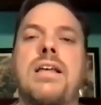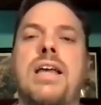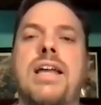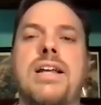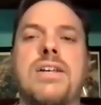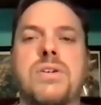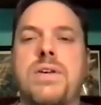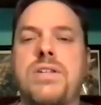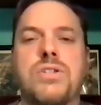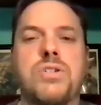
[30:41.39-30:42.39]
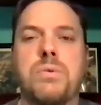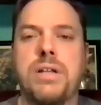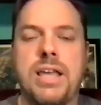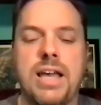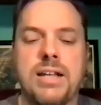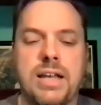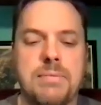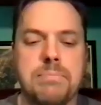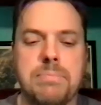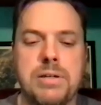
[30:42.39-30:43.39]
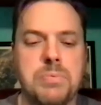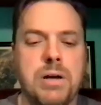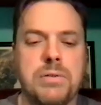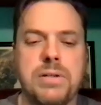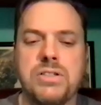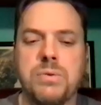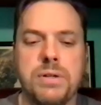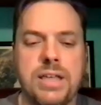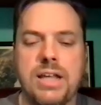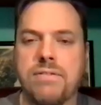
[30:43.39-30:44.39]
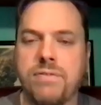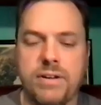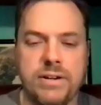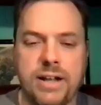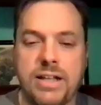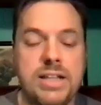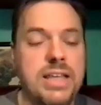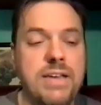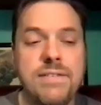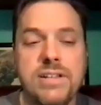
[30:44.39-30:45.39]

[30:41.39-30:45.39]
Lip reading: And so he's just doing what he can. Like Sparkplug's doing what he can to figure it out. And he even